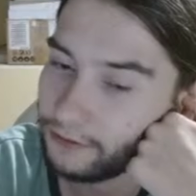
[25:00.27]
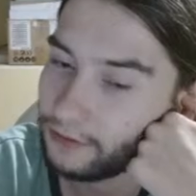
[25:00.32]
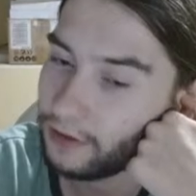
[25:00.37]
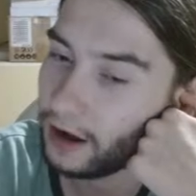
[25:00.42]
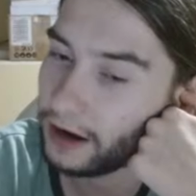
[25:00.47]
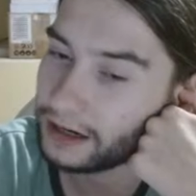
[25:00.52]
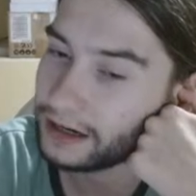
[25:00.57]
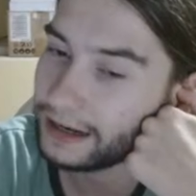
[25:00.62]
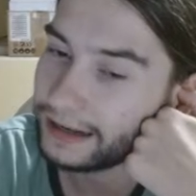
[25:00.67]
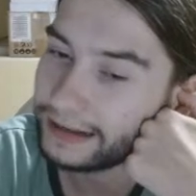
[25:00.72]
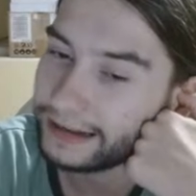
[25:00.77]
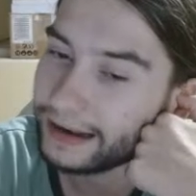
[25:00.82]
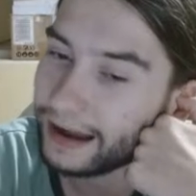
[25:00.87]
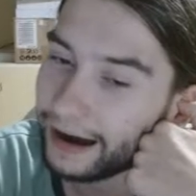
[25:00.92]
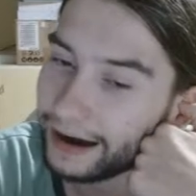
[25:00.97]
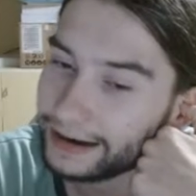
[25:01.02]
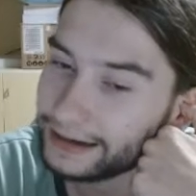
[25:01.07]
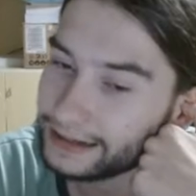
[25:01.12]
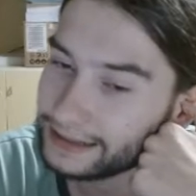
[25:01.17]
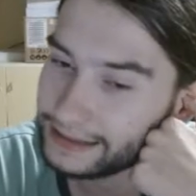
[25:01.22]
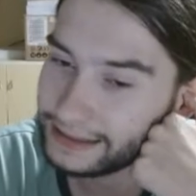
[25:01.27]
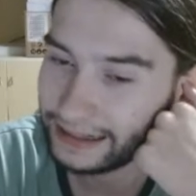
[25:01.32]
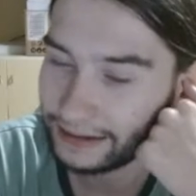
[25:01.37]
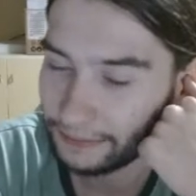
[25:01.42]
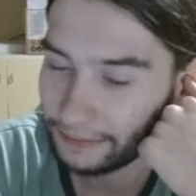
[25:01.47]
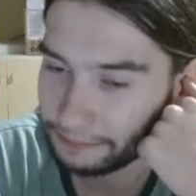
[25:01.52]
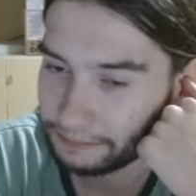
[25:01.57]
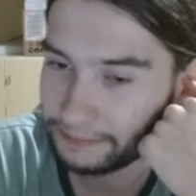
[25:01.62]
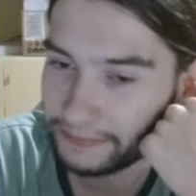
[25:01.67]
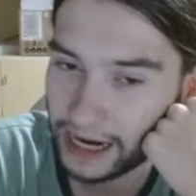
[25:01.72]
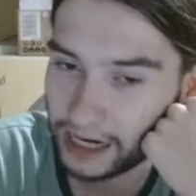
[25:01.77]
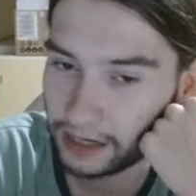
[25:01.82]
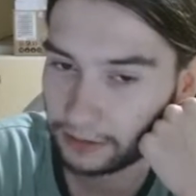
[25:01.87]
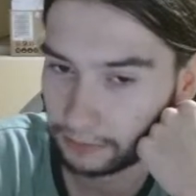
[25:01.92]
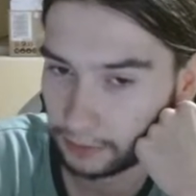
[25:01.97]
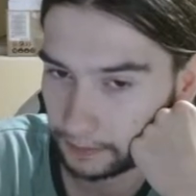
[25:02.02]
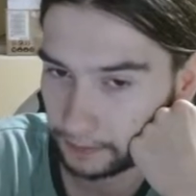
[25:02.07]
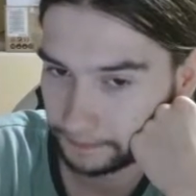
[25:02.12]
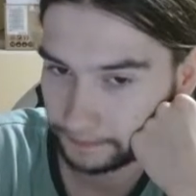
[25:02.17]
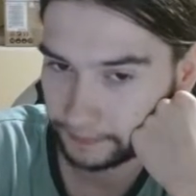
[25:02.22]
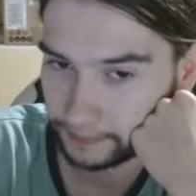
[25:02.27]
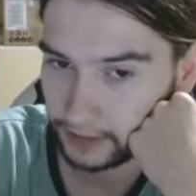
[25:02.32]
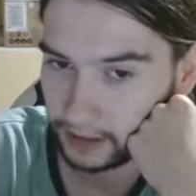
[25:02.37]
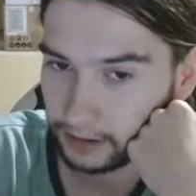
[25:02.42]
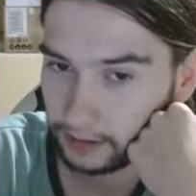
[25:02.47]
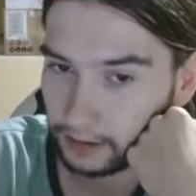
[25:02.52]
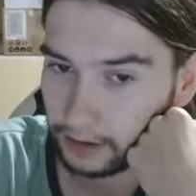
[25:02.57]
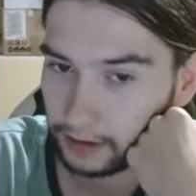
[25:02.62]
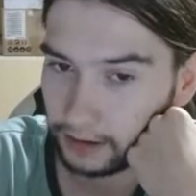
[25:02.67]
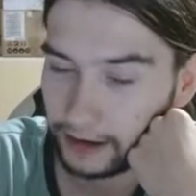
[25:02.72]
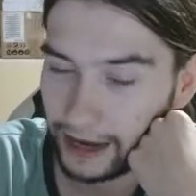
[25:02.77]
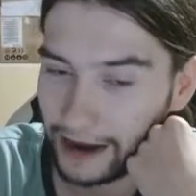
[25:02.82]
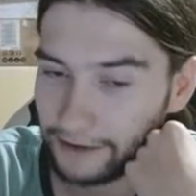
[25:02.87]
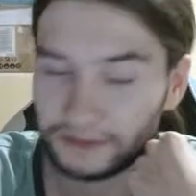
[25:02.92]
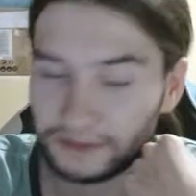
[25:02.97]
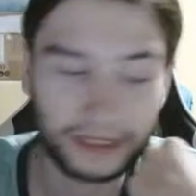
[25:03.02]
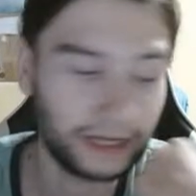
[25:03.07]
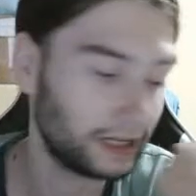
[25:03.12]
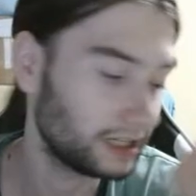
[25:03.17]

like 90 minimum. If they're